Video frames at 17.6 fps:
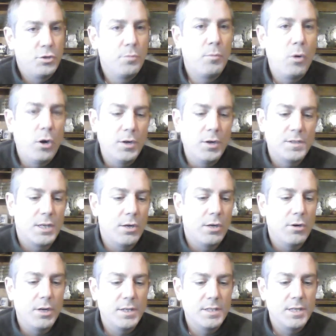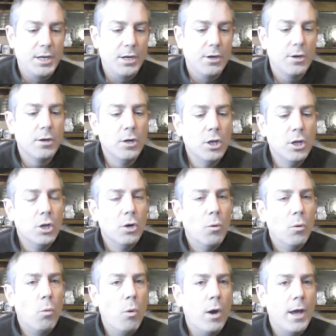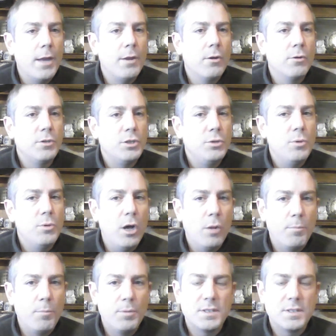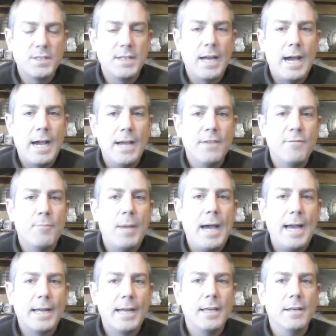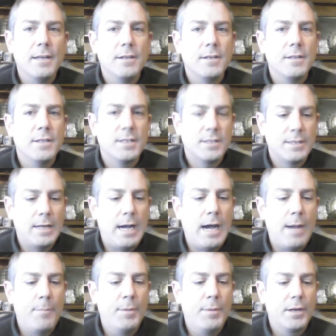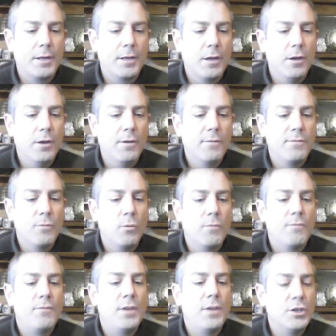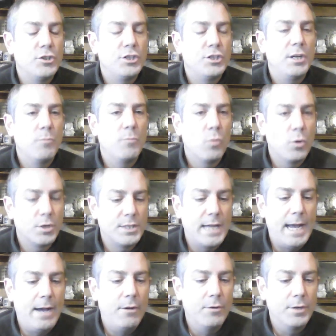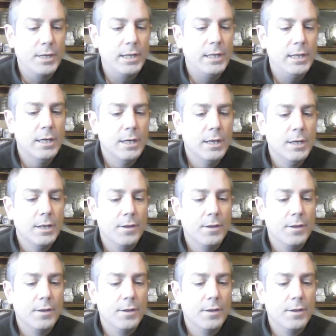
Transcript: two part series here. Why don't you help us dive back into this topic of finishing mortality,